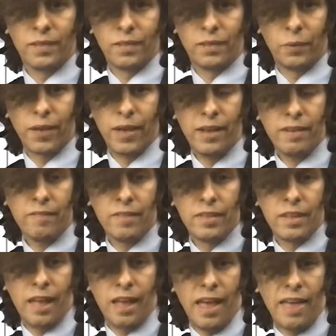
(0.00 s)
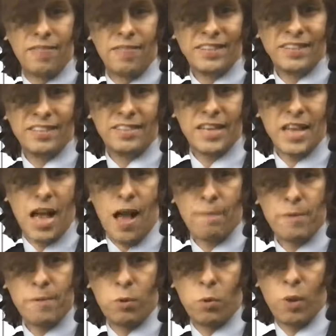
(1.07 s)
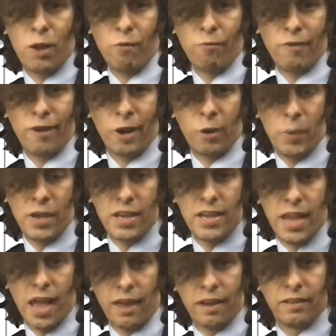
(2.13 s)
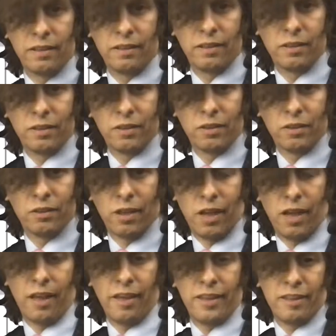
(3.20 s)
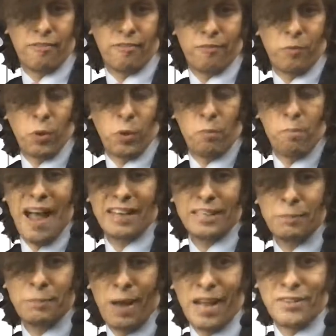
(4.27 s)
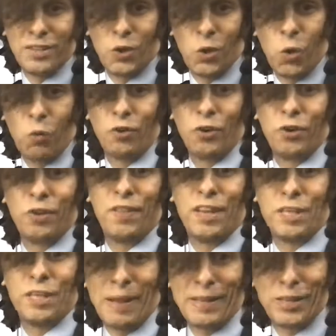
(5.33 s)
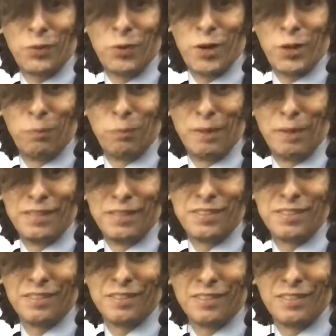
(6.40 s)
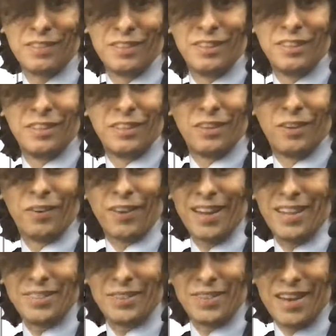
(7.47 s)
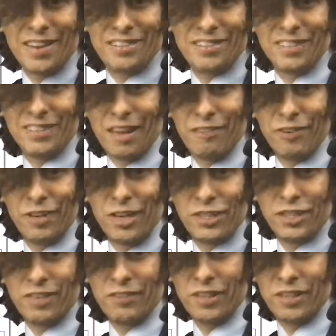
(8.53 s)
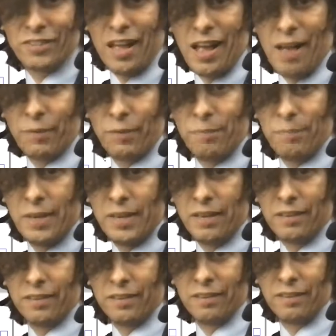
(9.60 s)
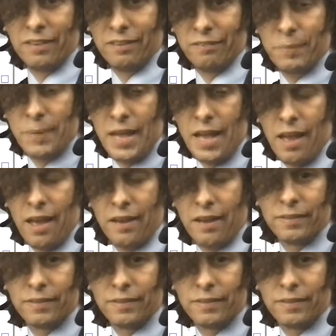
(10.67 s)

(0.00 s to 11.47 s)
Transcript: Okay, and this is the optimal welfare we could get if we were maximizing over the expected critical bids. Okay, and so that is the definition of just opt of B hat.